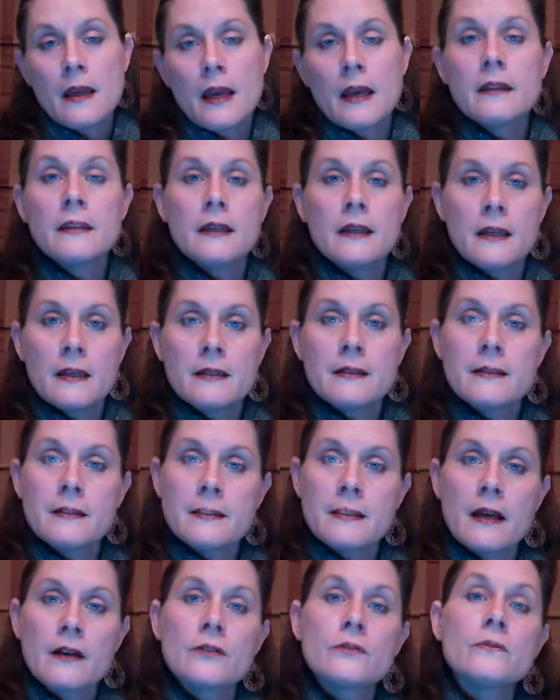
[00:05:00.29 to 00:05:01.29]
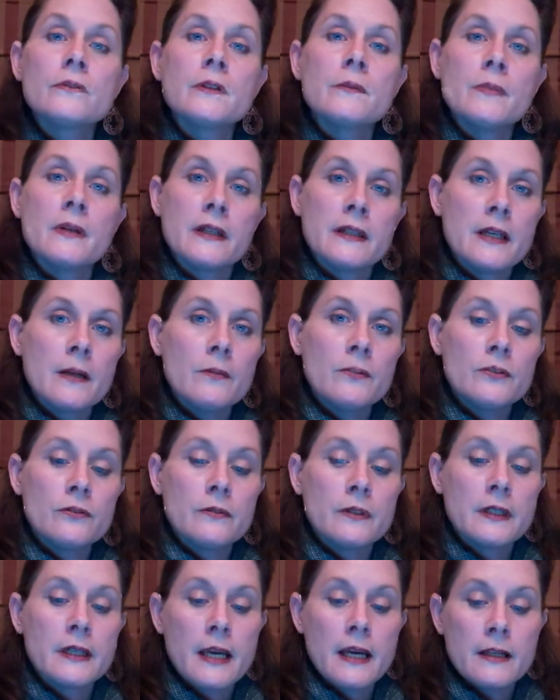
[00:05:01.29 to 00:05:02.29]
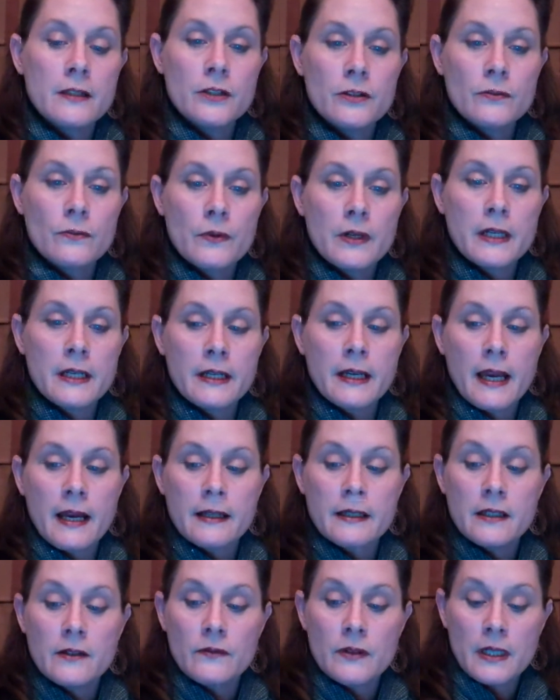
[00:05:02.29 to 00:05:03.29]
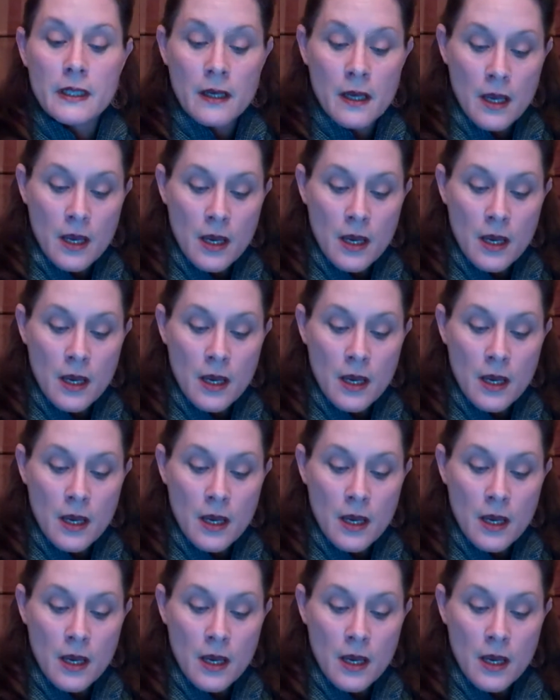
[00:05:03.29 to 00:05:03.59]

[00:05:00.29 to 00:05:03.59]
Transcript: and the end is actually being able to engage in reading activity.